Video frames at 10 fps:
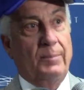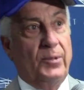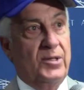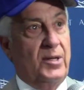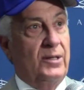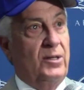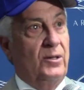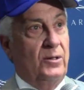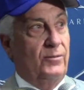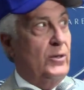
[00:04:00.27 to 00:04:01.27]
represent
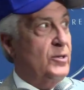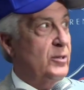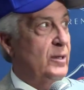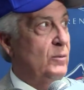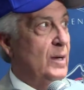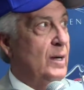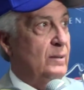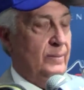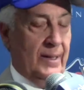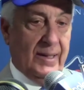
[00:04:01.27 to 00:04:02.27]
the university
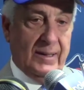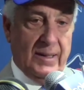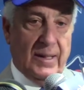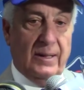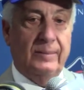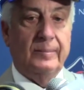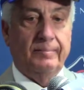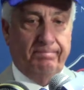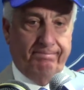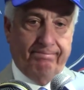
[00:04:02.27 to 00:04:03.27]
well. And
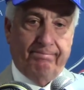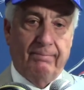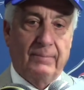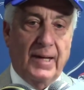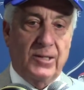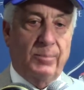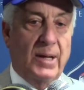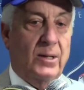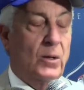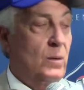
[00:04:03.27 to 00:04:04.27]
that's
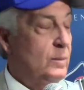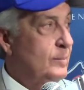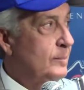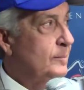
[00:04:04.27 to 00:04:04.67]
my goal.